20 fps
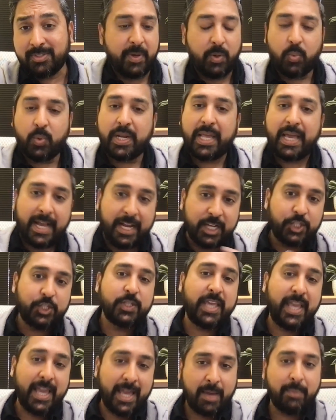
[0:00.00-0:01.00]
and what
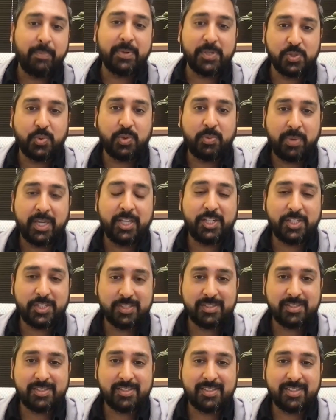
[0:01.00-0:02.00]
actually happens with
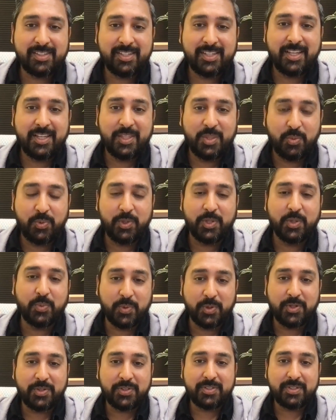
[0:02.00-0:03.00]
patients in the real
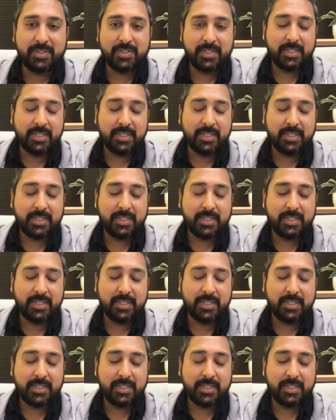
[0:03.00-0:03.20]
world.